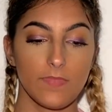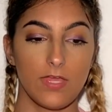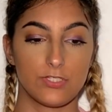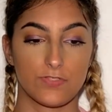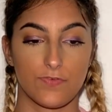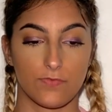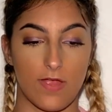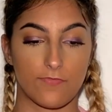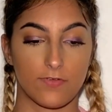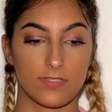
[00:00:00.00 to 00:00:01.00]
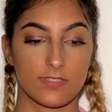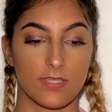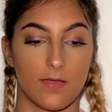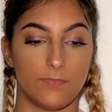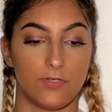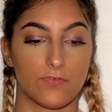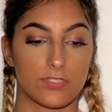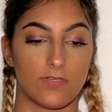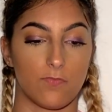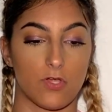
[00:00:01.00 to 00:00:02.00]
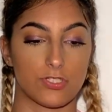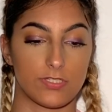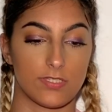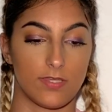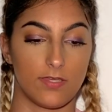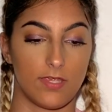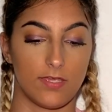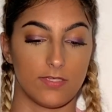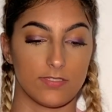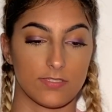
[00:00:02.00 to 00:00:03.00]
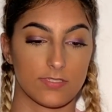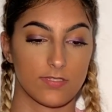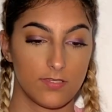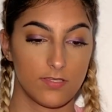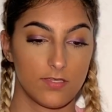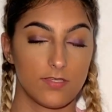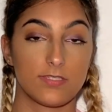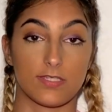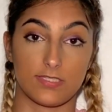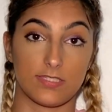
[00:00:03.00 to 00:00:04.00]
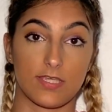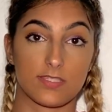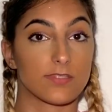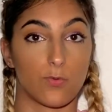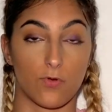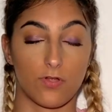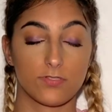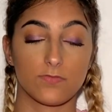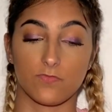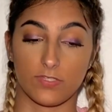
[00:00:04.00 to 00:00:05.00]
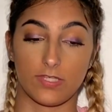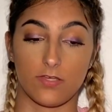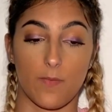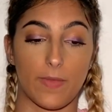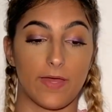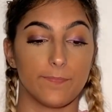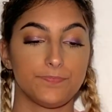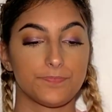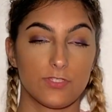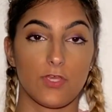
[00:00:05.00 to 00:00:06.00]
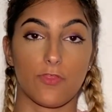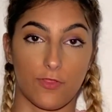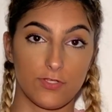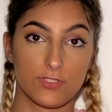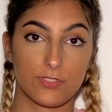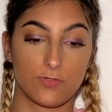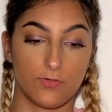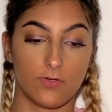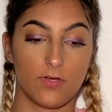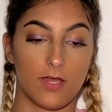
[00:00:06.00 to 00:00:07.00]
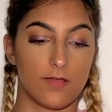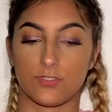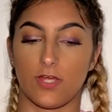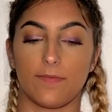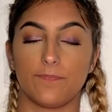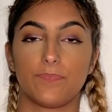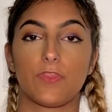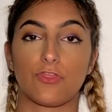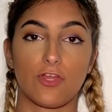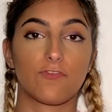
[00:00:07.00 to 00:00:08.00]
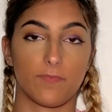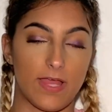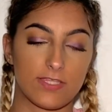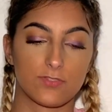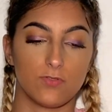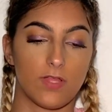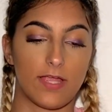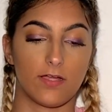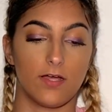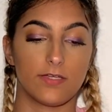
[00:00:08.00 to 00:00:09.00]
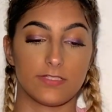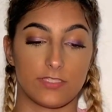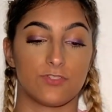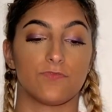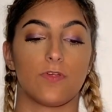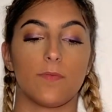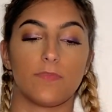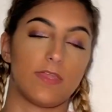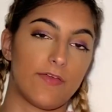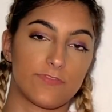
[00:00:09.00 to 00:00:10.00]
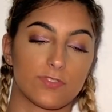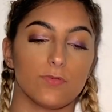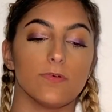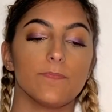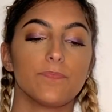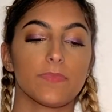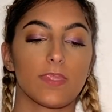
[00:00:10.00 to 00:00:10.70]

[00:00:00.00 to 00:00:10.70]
And just for reference, University of Washington is 66 in the world, really not bad. So the third from last school I got a decision from, the 9th school.